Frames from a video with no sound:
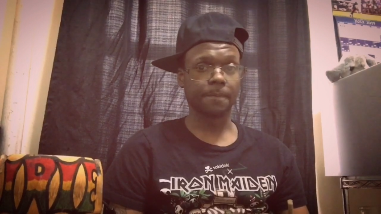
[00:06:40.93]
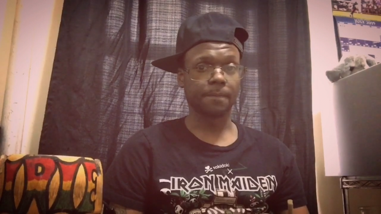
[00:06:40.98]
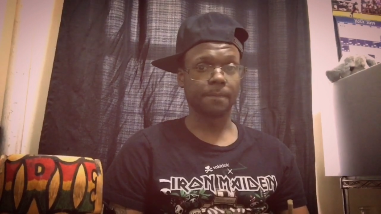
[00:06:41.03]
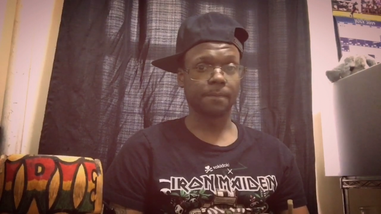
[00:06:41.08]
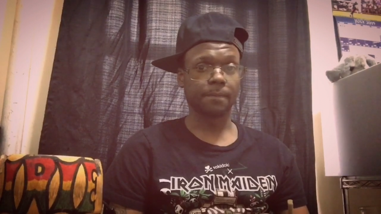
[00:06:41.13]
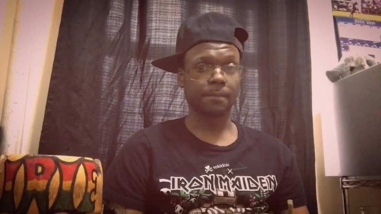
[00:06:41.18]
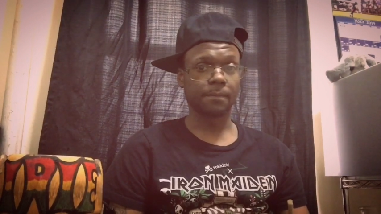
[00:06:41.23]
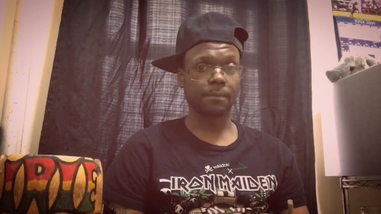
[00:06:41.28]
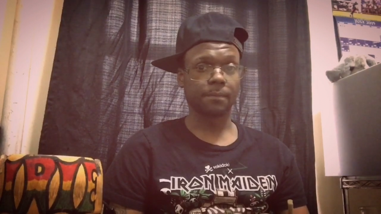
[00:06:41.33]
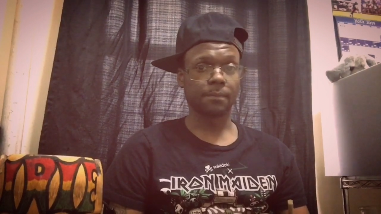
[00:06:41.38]

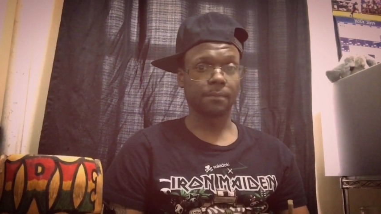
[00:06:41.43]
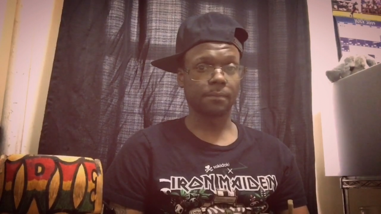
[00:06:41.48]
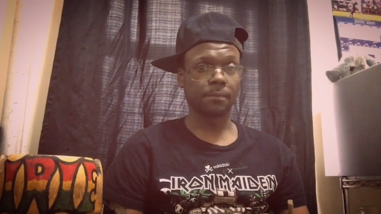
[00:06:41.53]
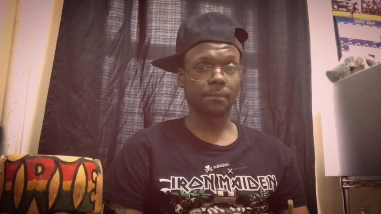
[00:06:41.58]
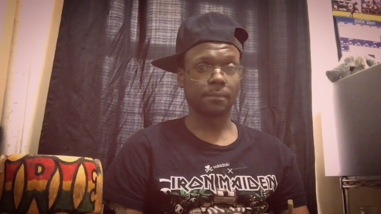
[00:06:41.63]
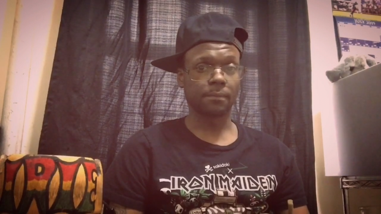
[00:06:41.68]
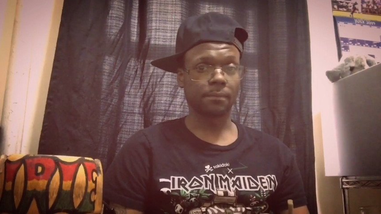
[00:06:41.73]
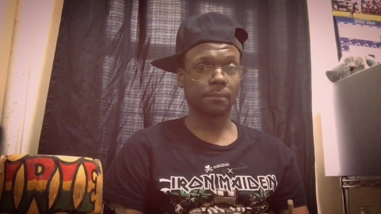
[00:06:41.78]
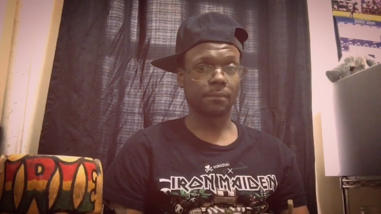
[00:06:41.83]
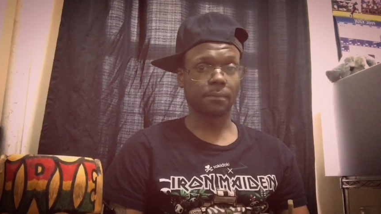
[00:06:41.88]

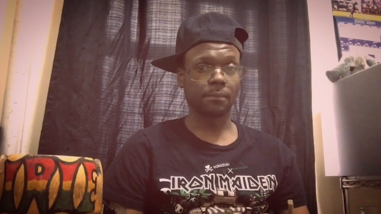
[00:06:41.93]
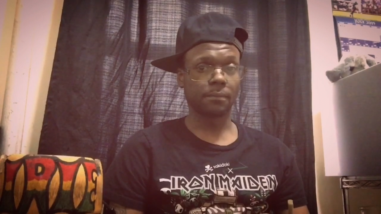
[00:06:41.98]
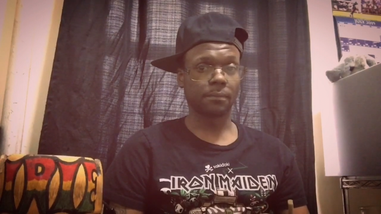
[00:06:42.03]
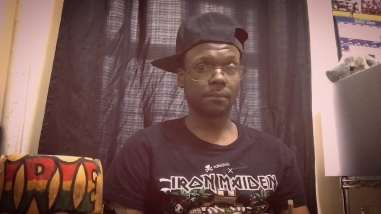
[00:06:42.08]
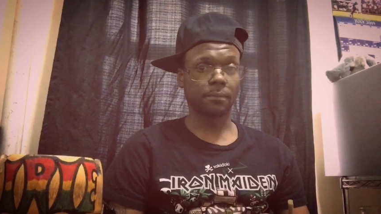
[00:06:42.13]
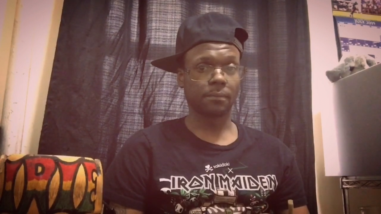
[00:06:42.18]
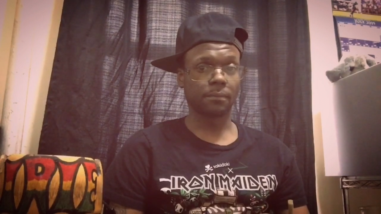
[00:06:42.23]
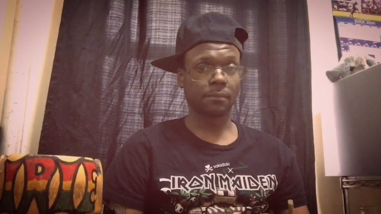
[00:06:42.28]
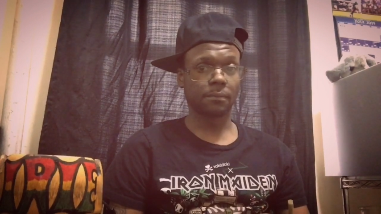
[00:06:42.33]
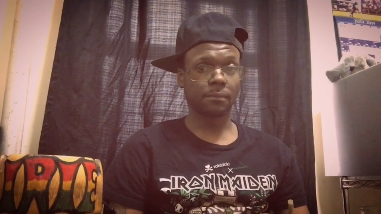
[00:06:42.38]

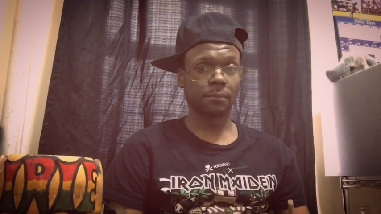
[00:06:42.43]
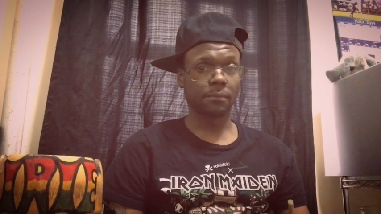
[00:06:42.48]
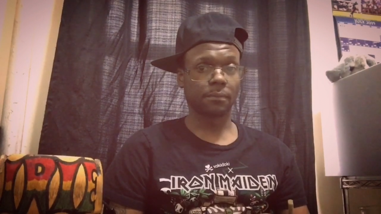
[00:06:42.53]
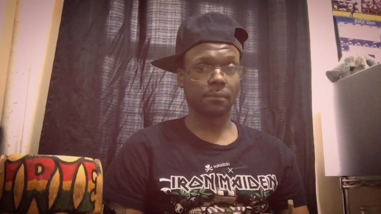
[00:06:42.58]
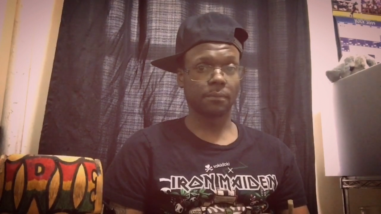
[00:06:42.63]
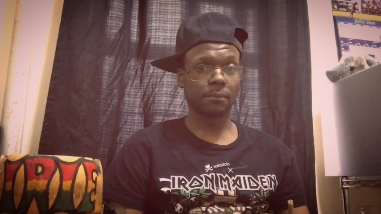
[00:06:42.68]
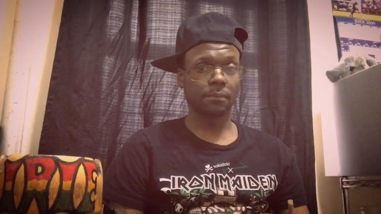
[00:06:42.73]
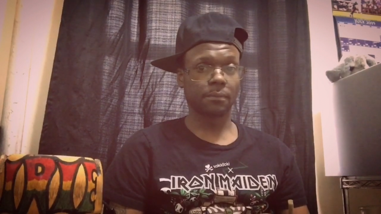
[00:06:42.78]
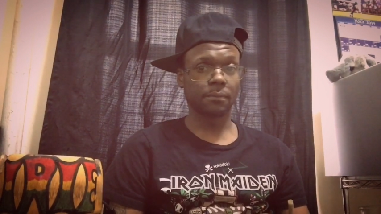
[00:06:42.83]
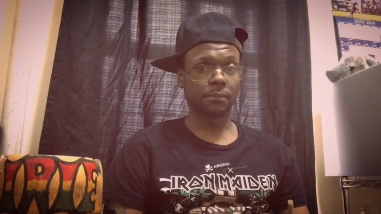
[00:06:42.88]

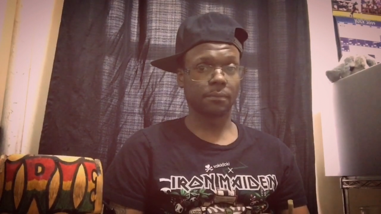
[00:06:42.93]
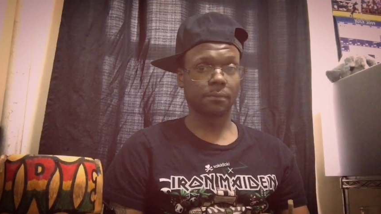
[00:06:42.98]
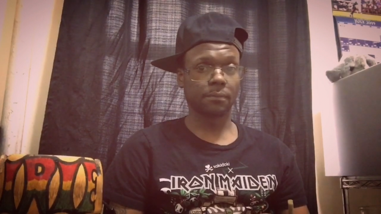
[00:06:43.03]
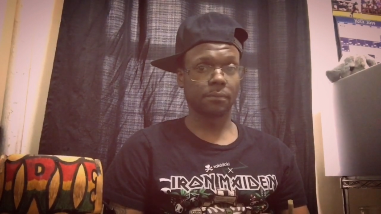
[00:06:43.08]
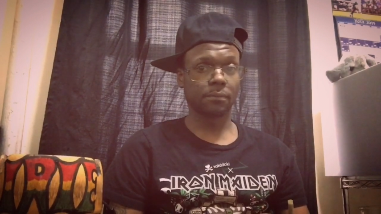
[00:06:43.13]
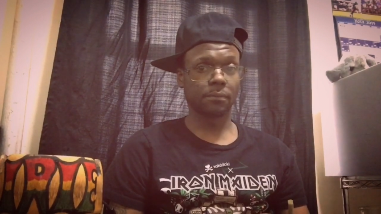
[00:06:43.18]
No one is speaking in this clip.